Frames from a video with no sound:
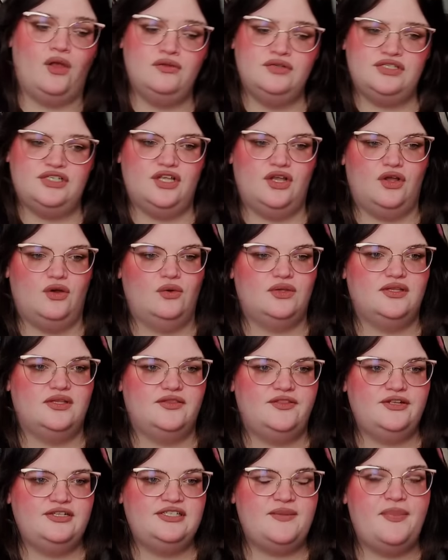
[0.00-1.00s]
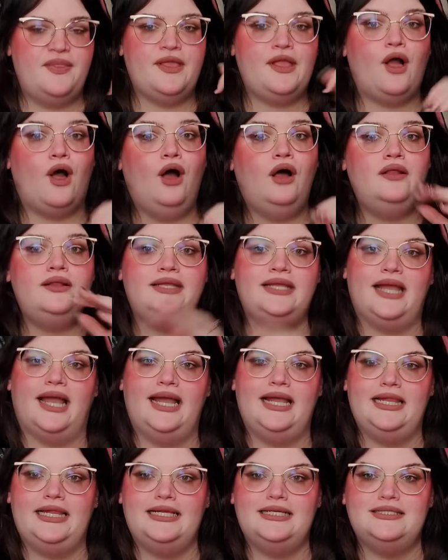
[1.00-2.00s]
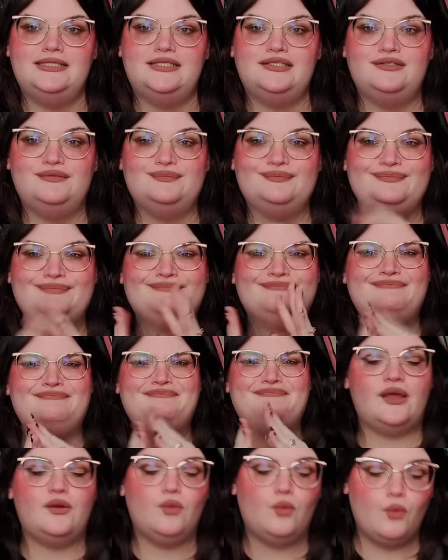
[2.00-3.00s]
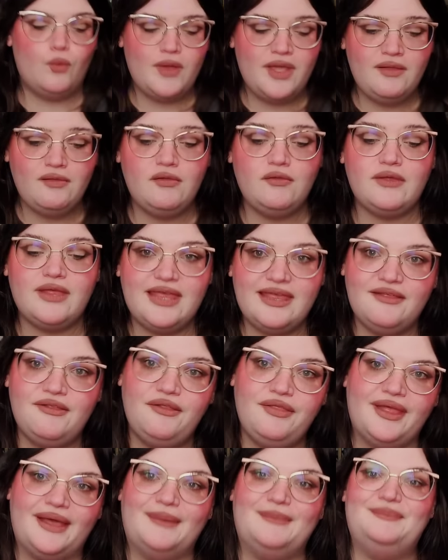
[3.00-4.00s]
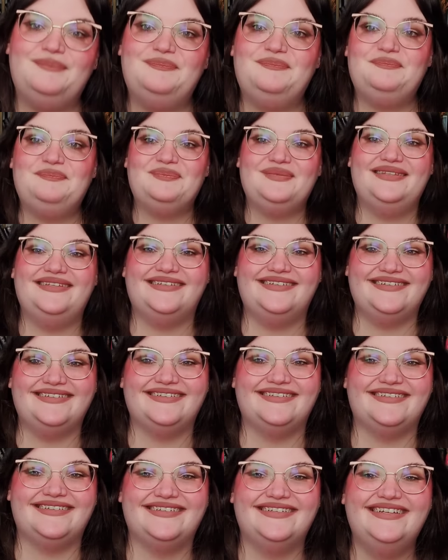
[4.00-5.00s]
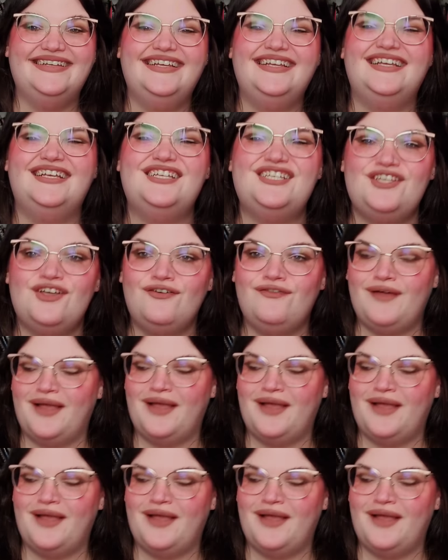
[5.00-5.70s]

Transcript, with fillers: also there's something on the island that will kill them. So